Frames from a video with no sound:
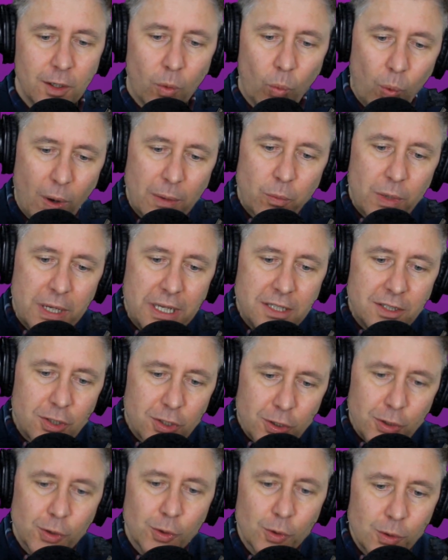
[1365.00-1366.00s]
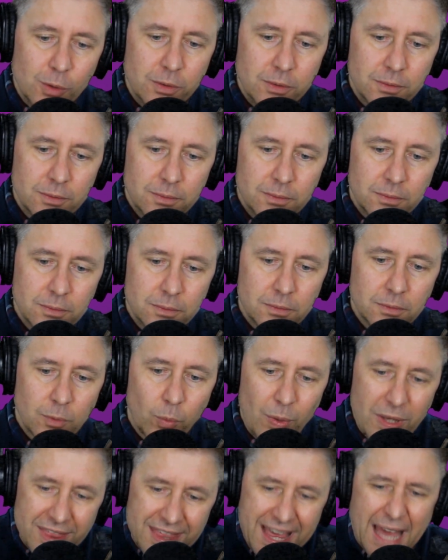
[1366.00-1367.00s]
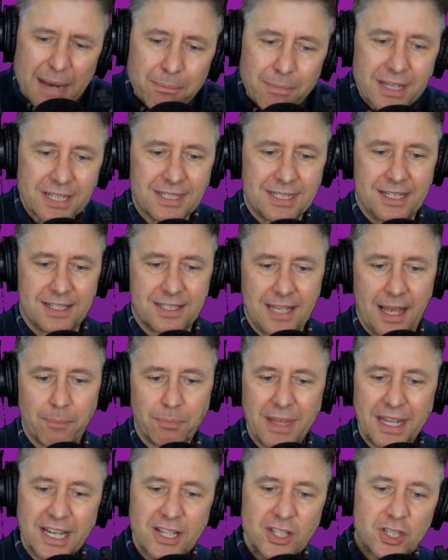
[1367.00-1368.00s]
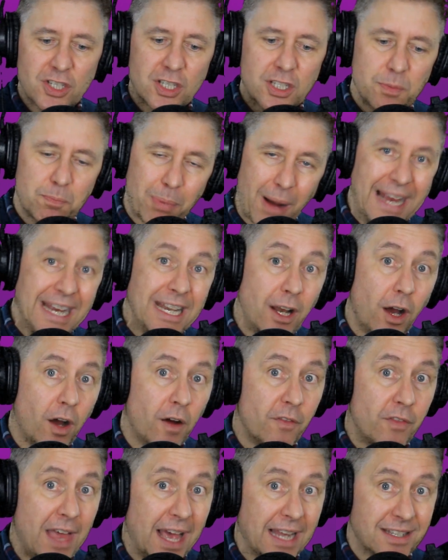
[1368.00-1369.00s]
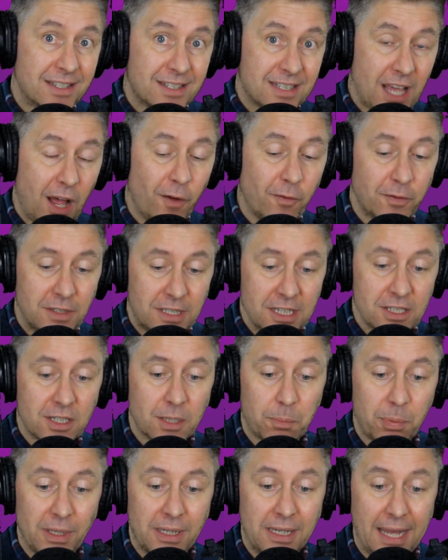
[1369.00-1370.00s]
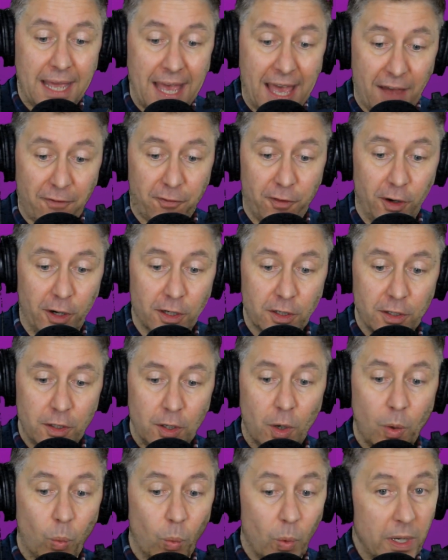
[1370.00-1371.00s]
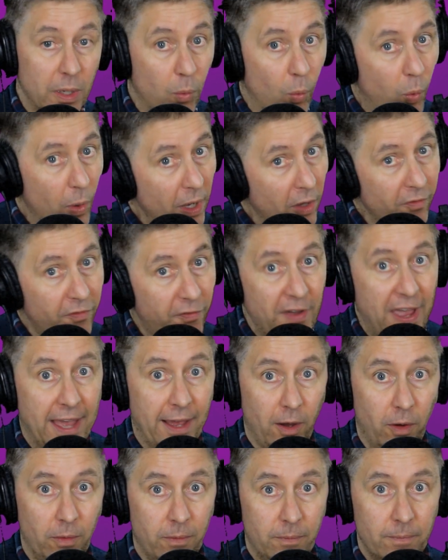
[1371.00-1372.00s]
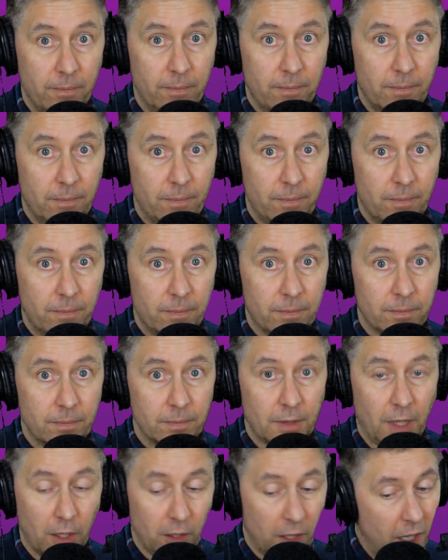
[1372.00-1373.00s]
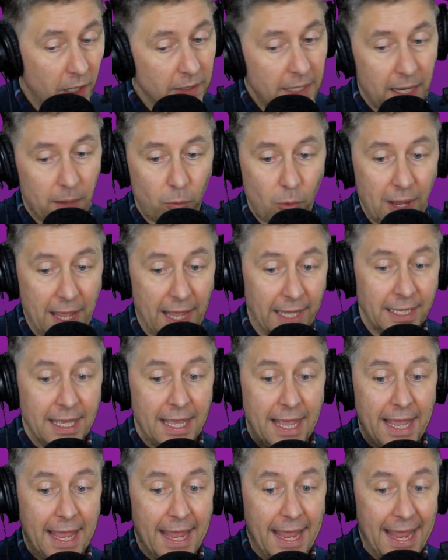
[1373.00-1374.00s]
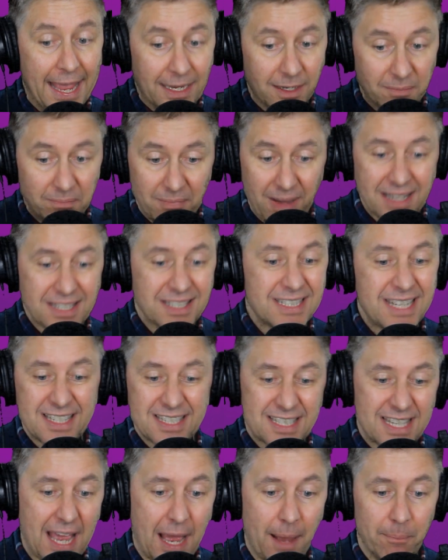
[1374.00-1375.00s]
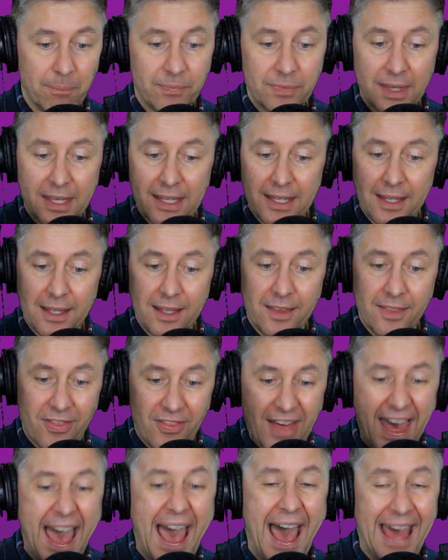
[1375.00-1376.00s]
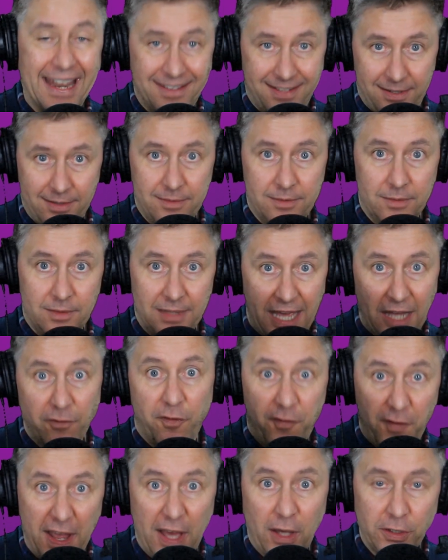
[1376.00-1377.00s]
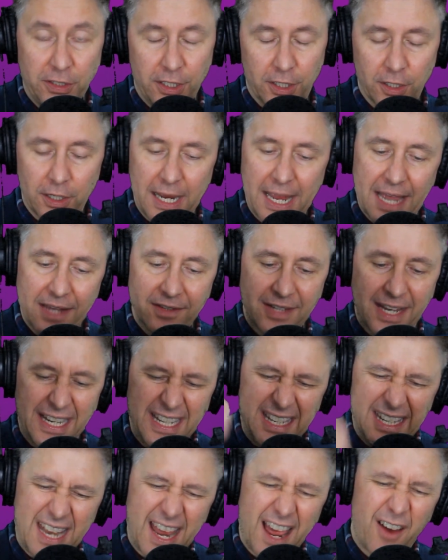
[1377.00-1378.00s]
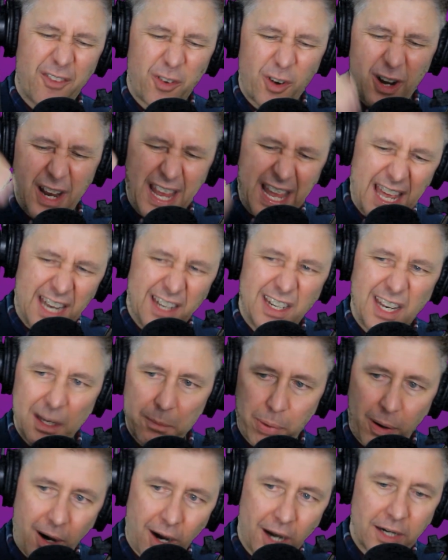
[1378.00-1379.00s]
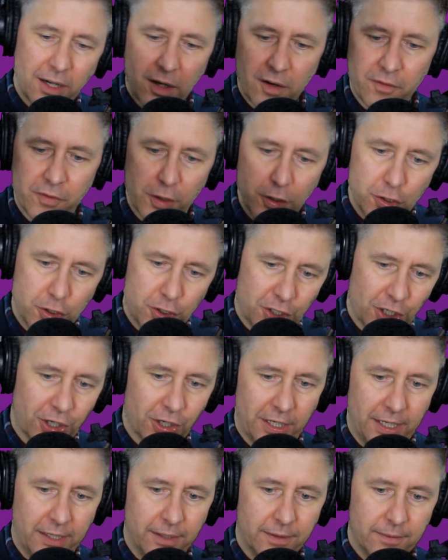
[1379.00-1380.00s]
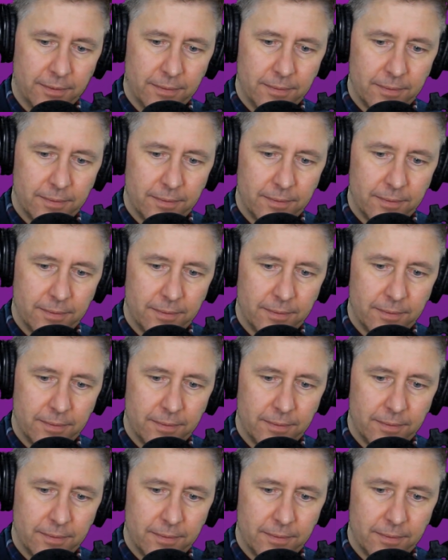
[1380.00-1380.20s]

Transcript: when we do, we then must accept that in spite of that self disciplined effort, we will fail along that way and must accept that, that failure, as a never ending part of the journey.